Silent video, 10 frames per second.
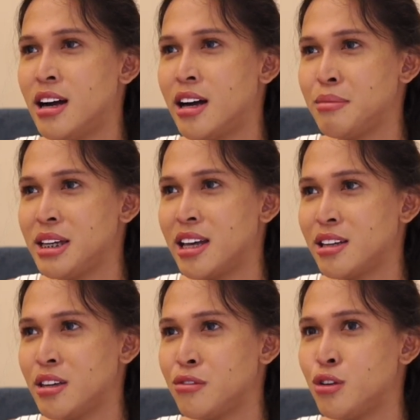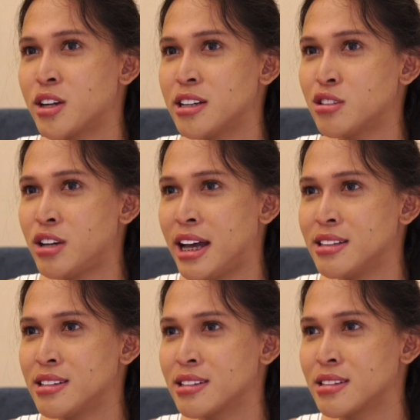I mean like if you are a
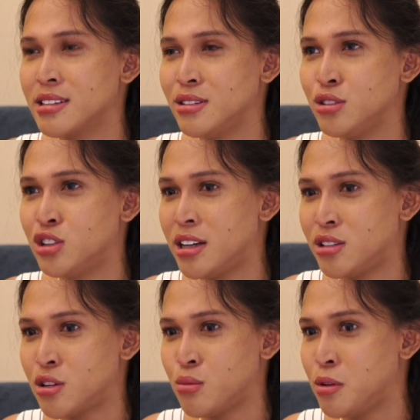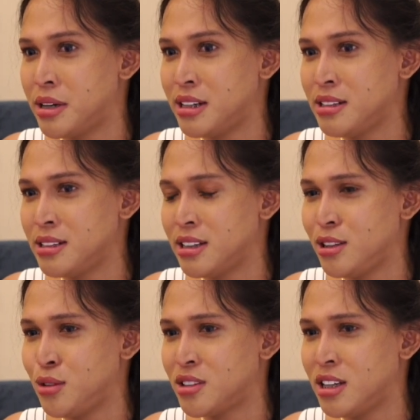transgender woman
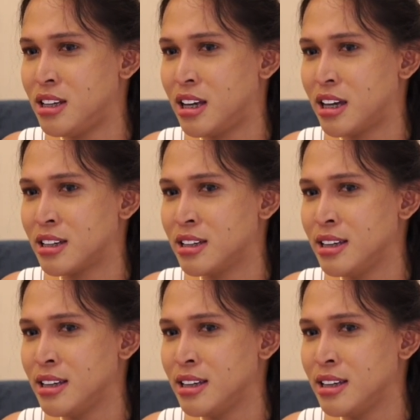and you see like